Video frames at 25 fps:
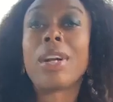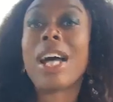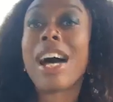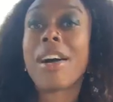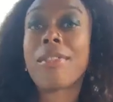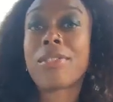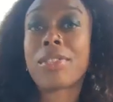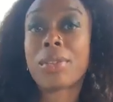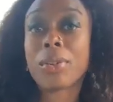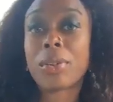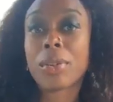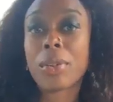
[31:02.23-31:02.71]
you don't
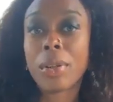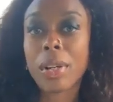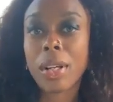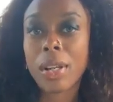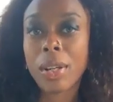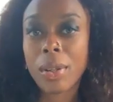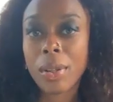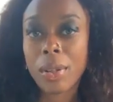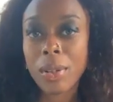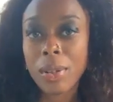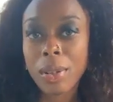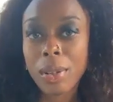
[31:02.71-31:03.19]
have to
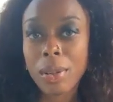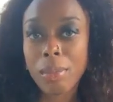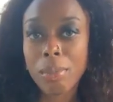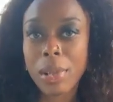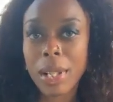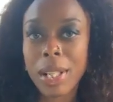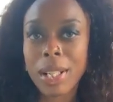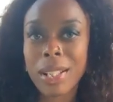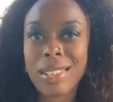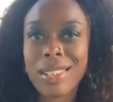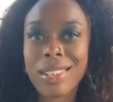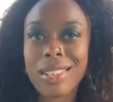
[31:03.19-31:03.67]
grow,
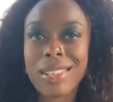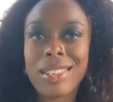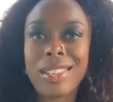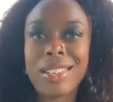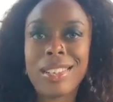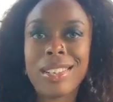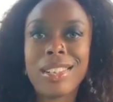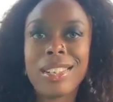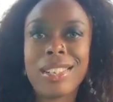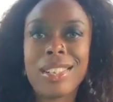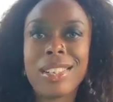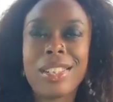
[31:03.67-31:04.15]
but
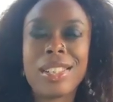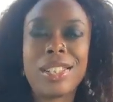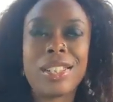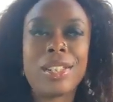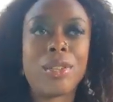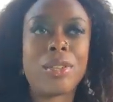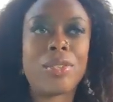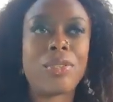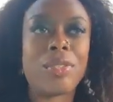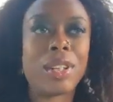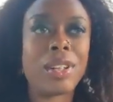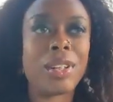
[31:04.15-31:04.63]

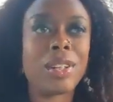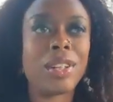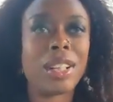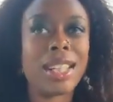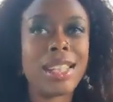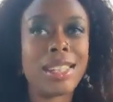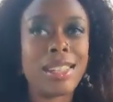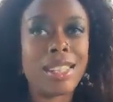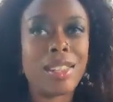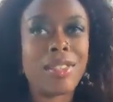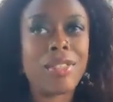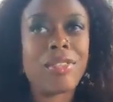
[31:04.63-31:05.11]
you feel
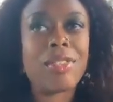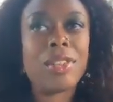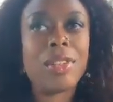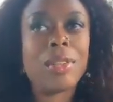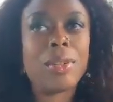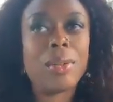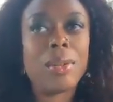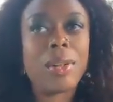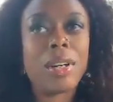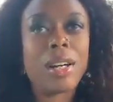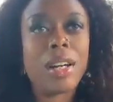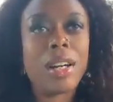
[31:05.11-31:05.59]
as if
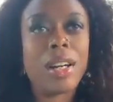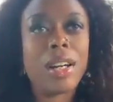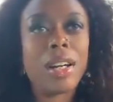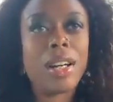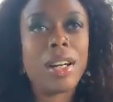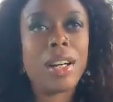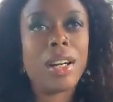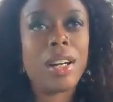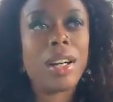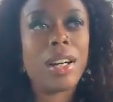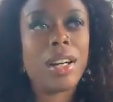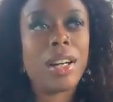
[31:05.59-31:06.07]
you
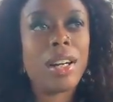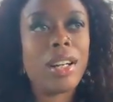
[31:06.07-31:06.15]
are